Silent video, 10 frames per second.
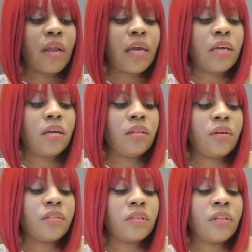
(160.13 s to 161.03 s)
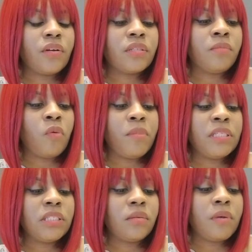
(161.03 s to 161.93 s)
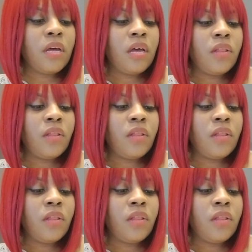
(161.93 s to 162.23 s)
Like there's momentum.